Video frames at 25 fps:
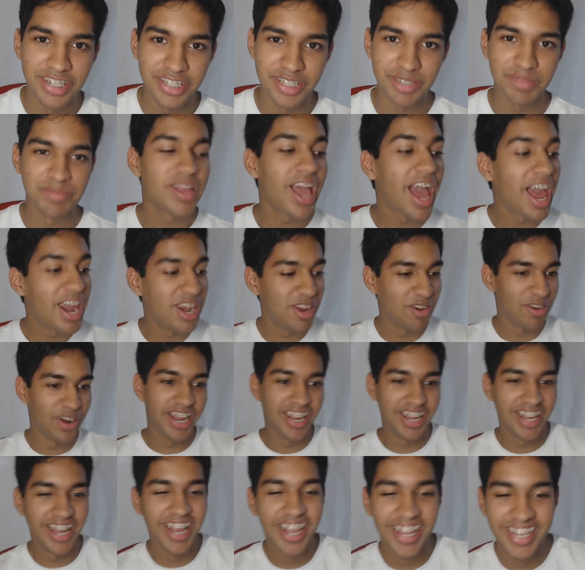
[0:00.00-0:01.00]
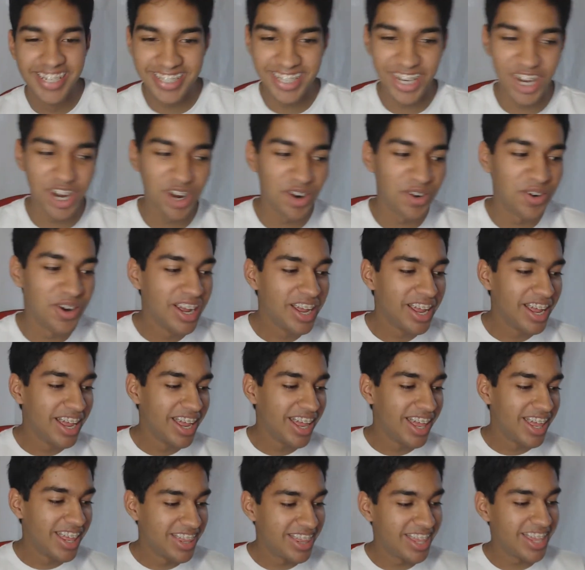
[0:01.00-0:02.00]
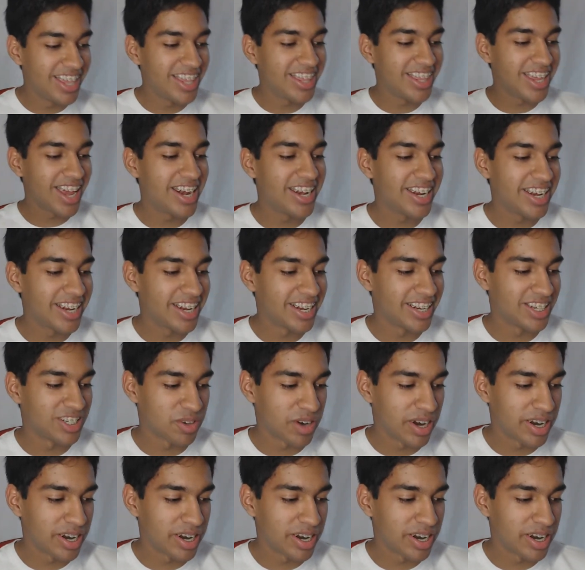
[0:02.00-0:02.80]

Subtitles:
Anyway, so the idea is, right,